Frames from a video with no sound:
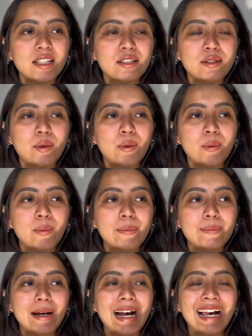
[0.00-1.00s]

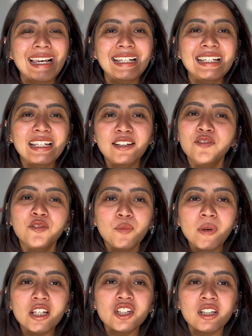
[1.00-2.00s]
So highly
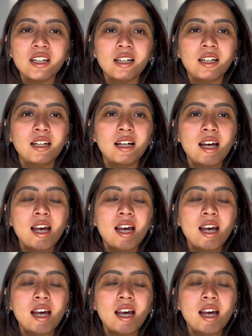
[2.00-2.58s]
informational,